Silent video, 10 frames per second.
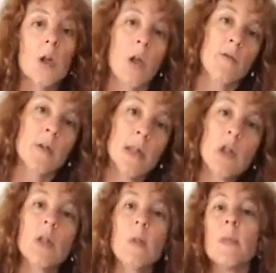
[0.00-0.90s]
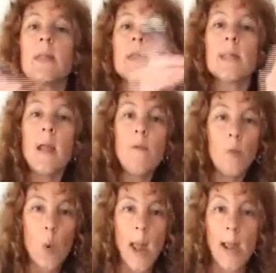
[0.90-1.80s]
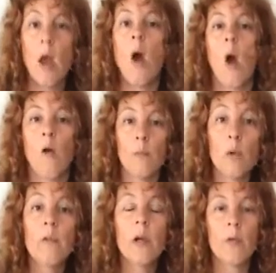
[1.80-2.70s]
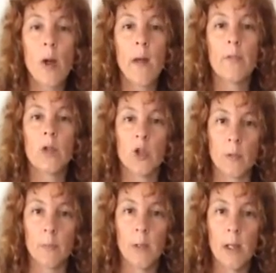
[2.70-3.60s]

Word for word: You have to teach them the safe way of moving around the gym.